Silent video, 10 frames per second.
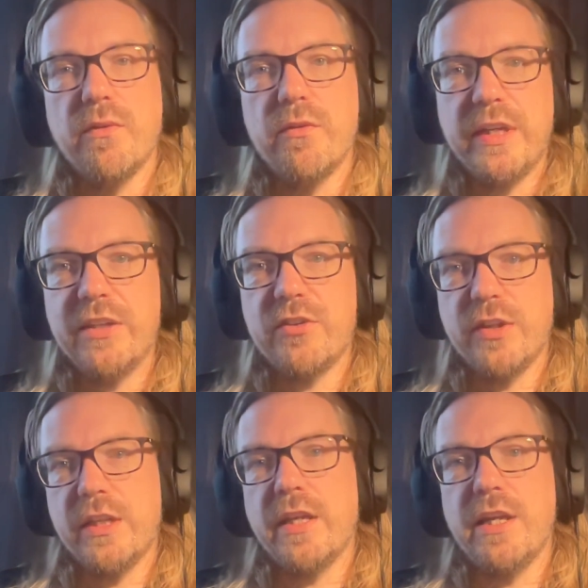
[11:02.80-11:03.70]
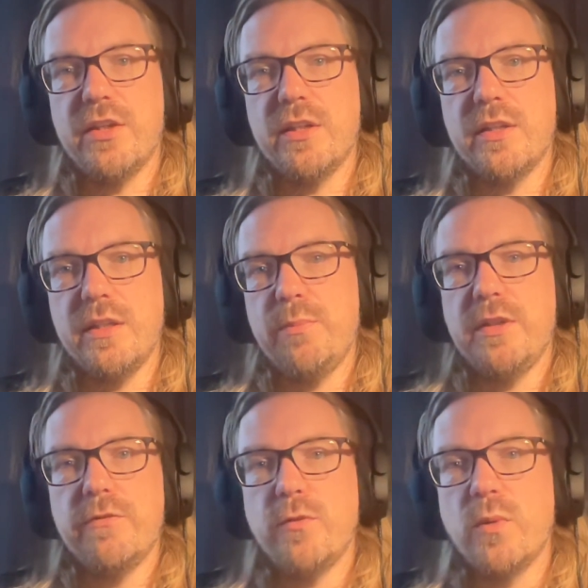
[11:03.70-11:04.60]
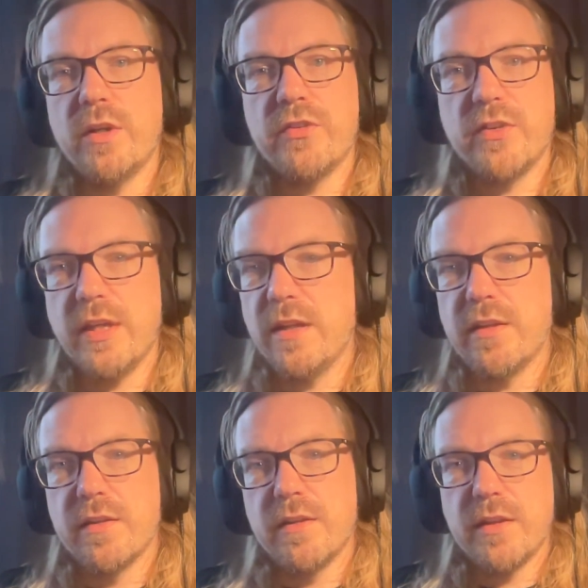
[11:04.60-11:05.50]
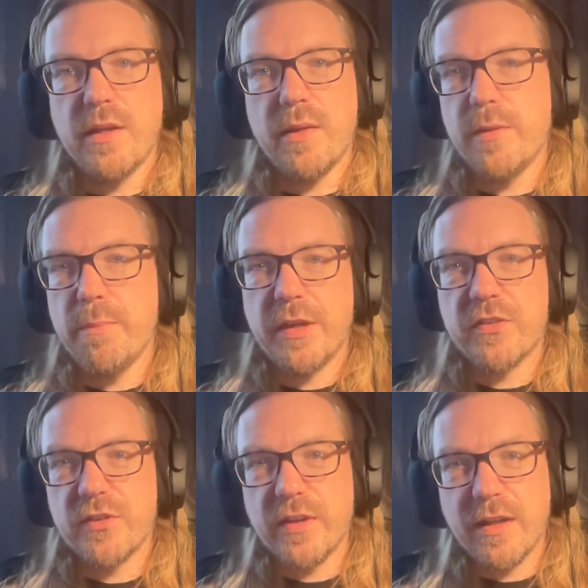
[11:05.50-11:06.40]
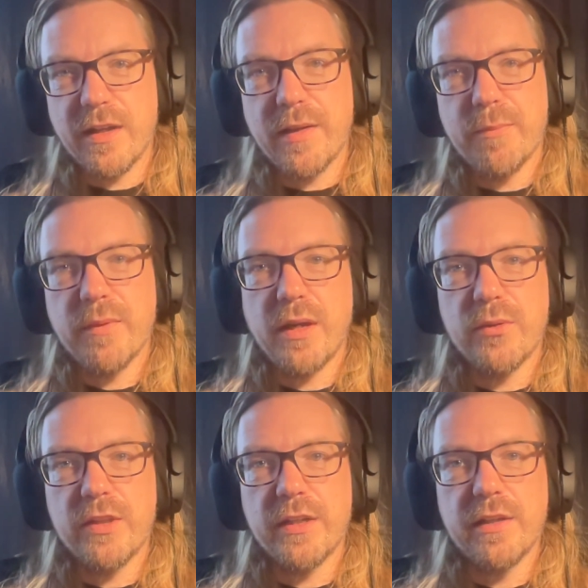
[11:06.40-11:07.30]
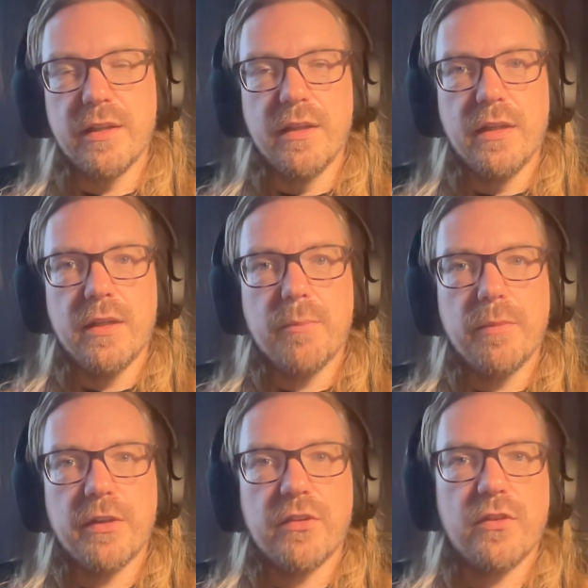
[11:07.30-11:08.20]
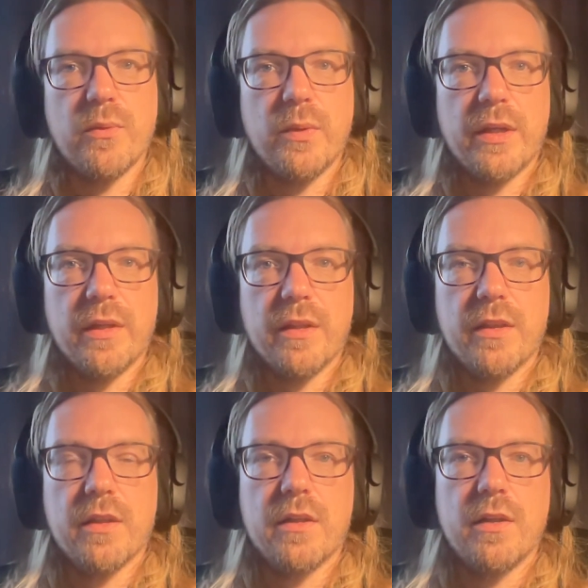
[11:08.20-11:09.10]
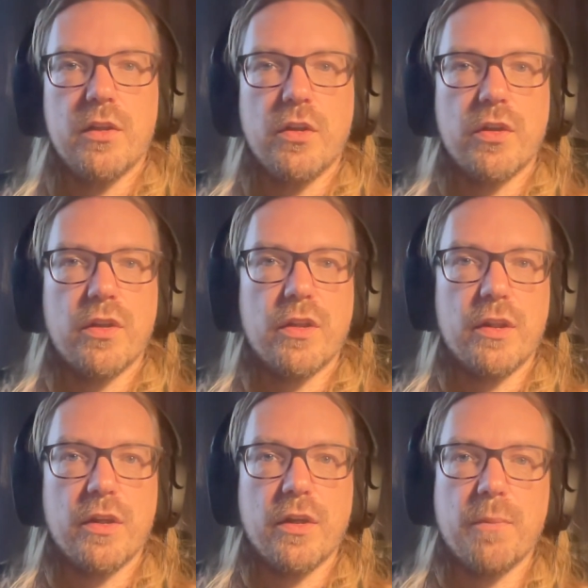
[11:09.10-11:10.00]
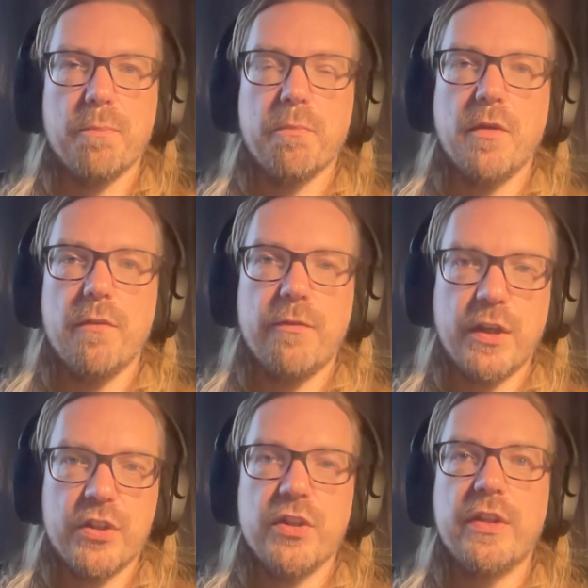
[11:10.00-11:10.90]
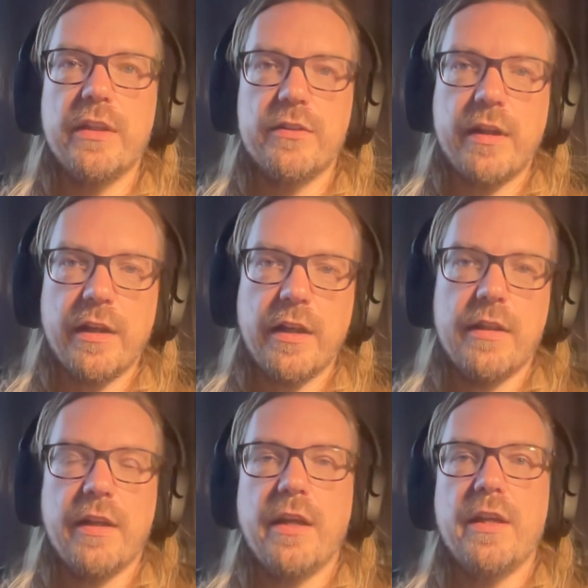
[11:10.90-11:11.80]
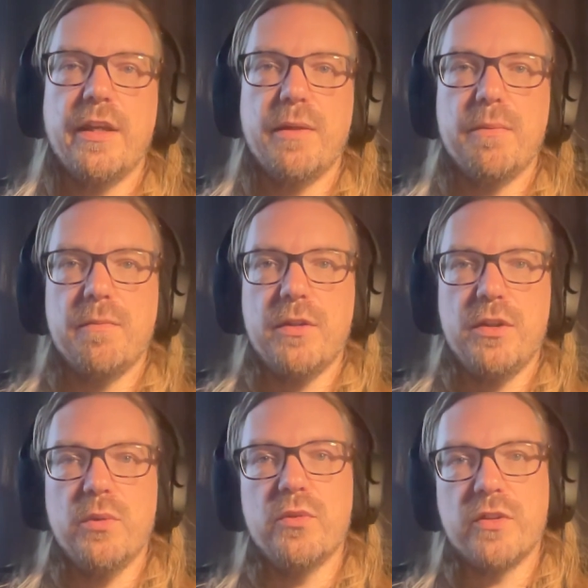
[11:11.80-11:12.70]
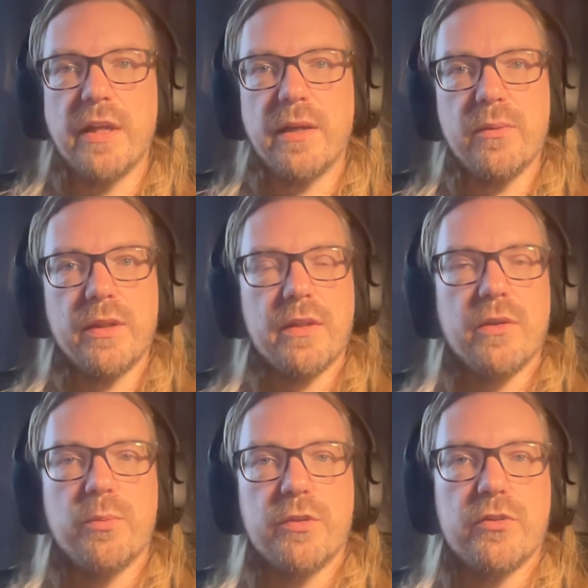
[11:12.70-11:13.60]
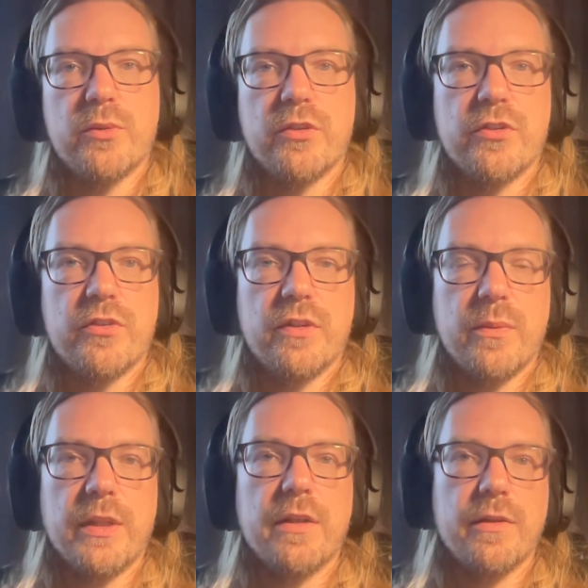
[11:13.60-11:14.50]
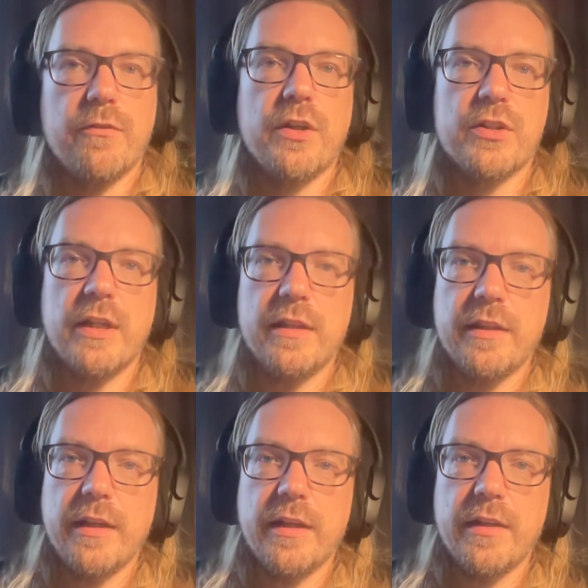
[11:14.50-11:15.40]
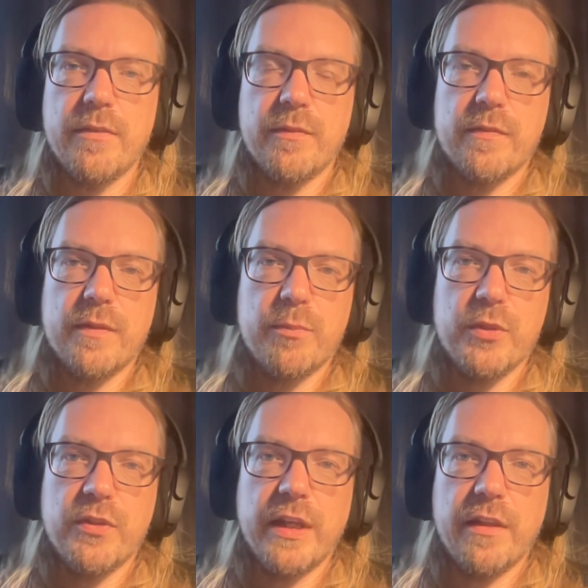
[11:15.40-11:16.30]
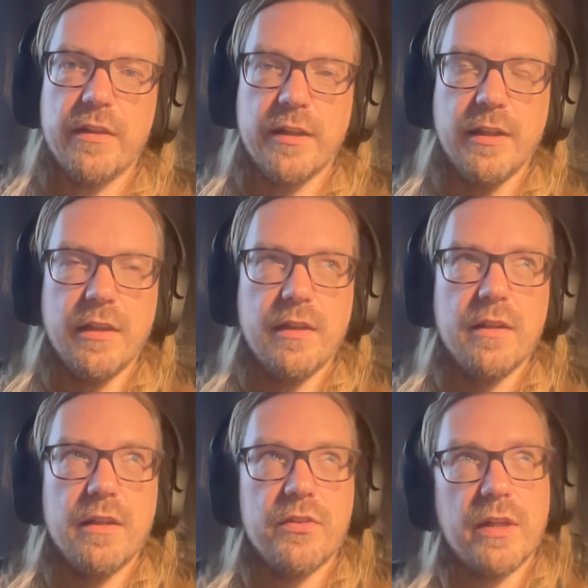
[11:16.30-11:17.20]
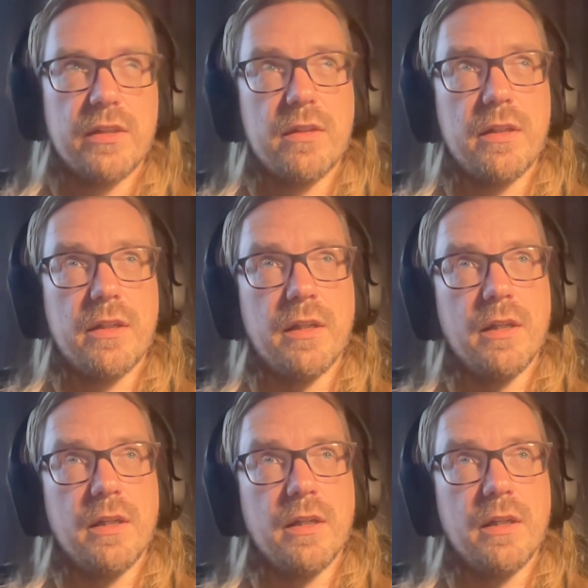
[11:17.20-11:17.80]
reasoning engine, GPT-4 is still the best LLM out there. But with the functions that I use now in the open source, with the functionality that I put together, it's actually